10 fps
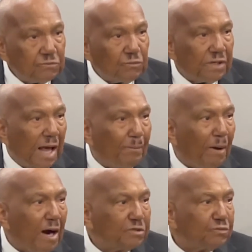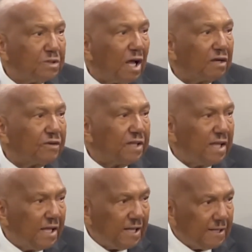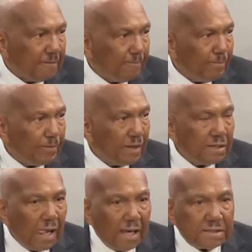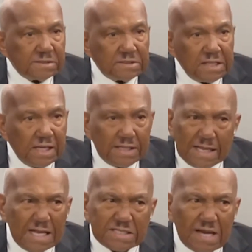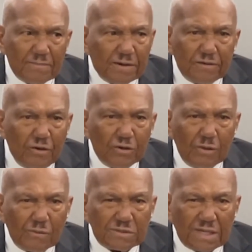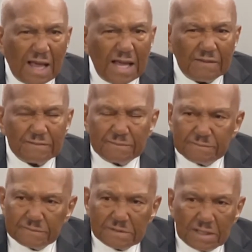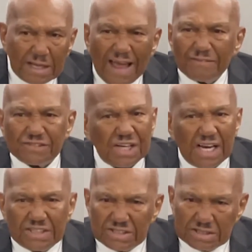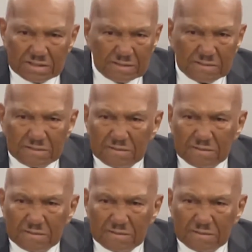When I marched with Dr. King, it did something to you. It was life-changing.